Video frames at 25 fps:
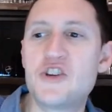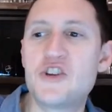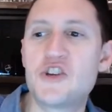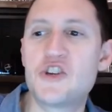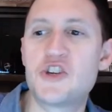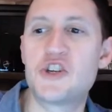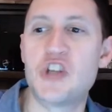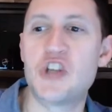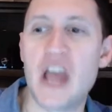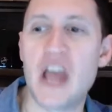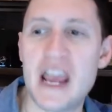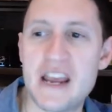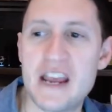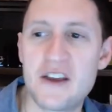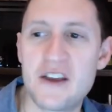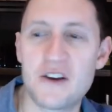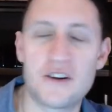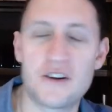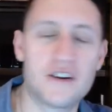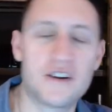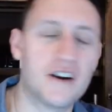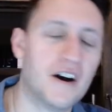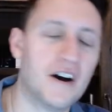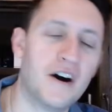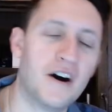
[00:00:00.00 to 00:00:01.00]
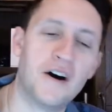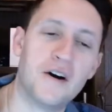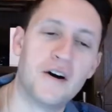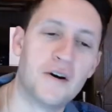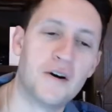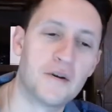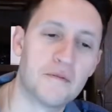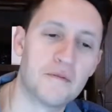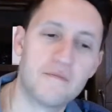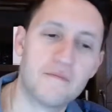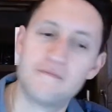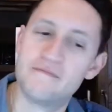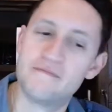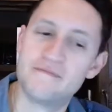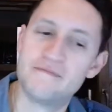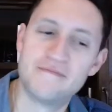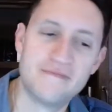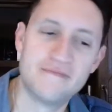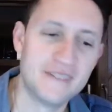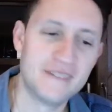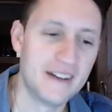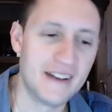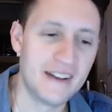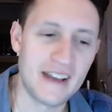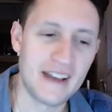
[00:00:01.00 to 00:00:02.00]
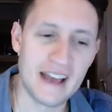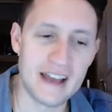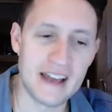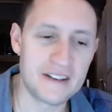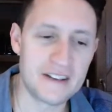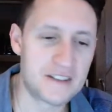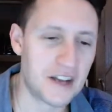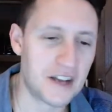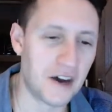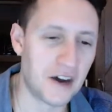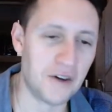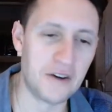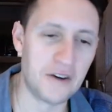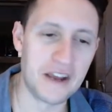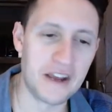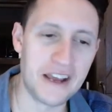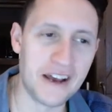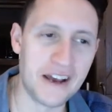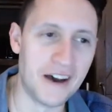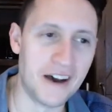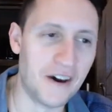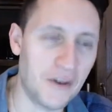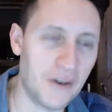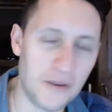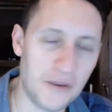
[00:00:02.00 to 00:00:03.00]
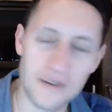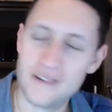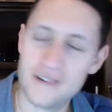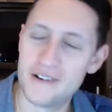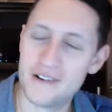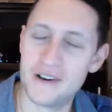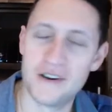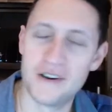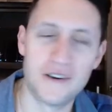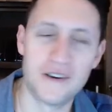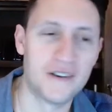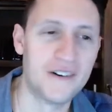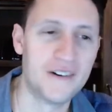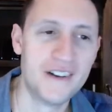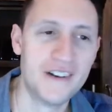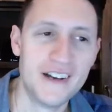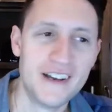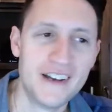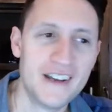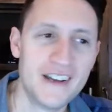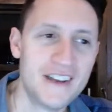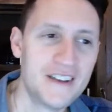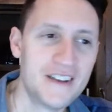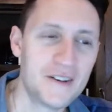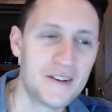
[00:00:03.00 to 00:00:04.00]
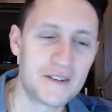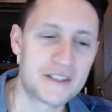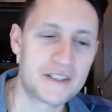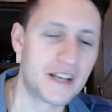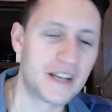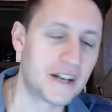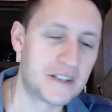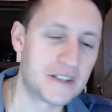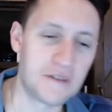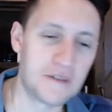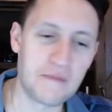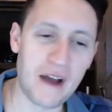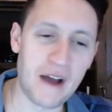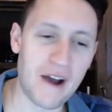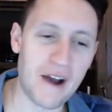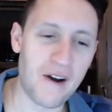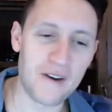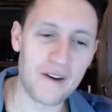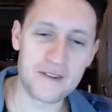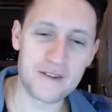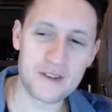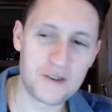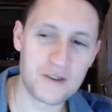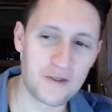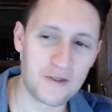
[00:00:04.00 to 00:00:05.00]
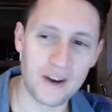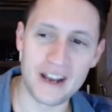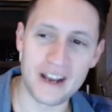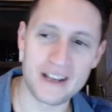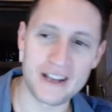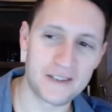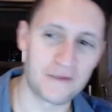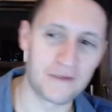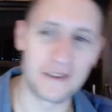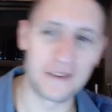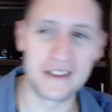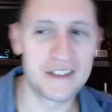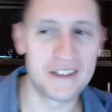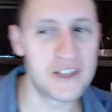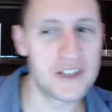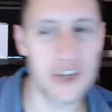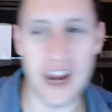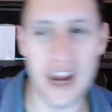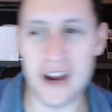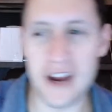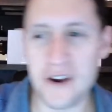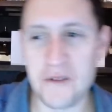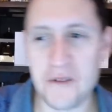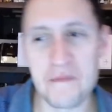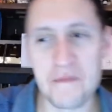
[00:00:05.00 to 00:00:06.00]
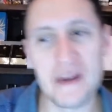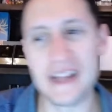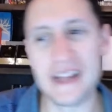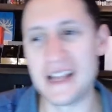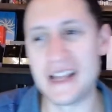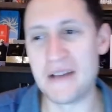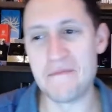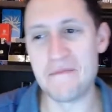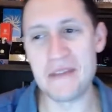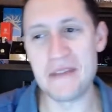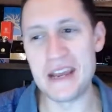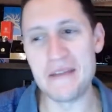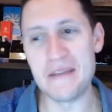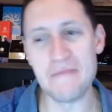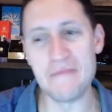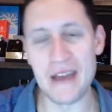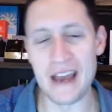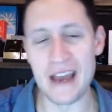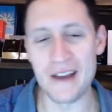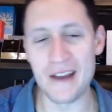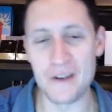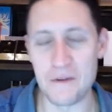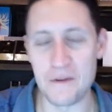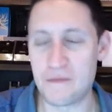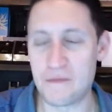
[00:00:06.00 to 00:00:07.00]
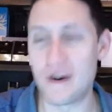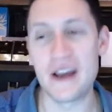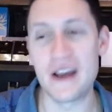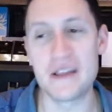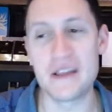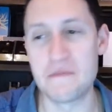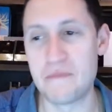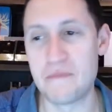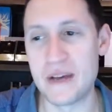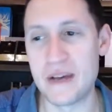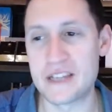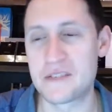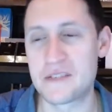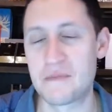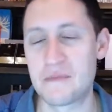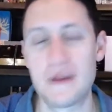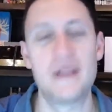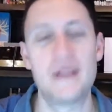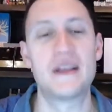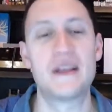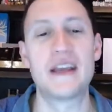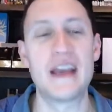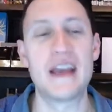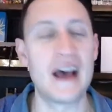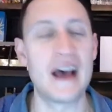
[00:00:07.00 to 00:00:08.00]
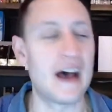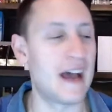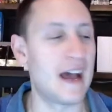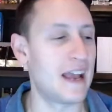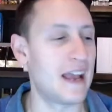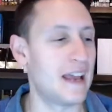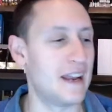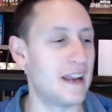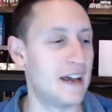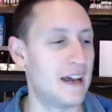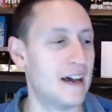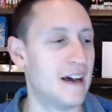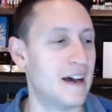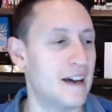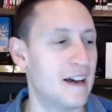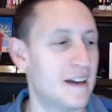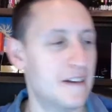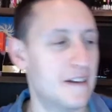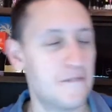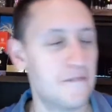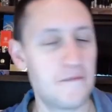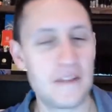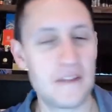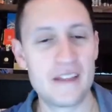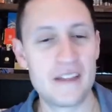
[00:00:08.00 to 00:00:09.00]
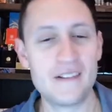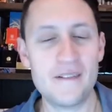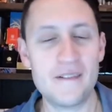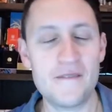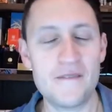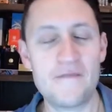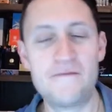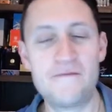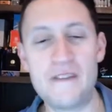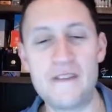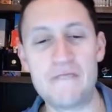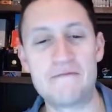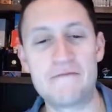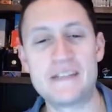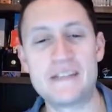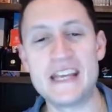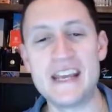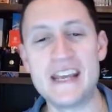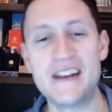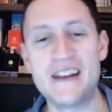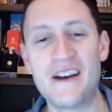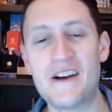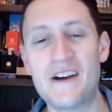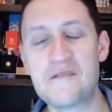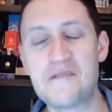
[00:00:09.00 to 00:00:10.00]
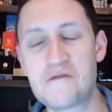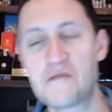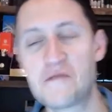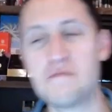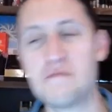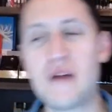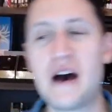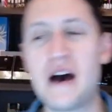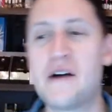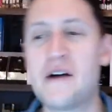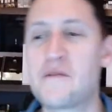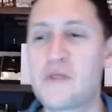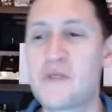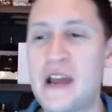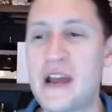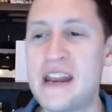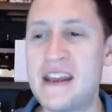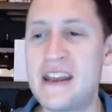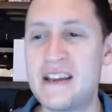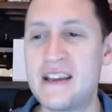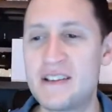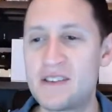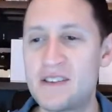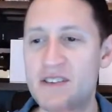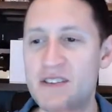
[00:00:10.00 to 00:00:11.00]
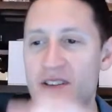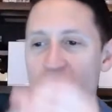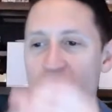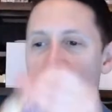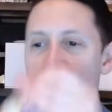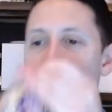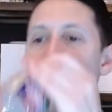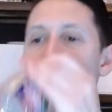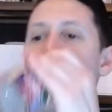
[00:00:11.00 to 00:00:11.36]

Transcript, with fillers: Shaker. Oh, Antonio. Oh, you're touching my heartstrings with Shaker Bellamy, man. You're probably the best smelling guy in a 1500 mile radius.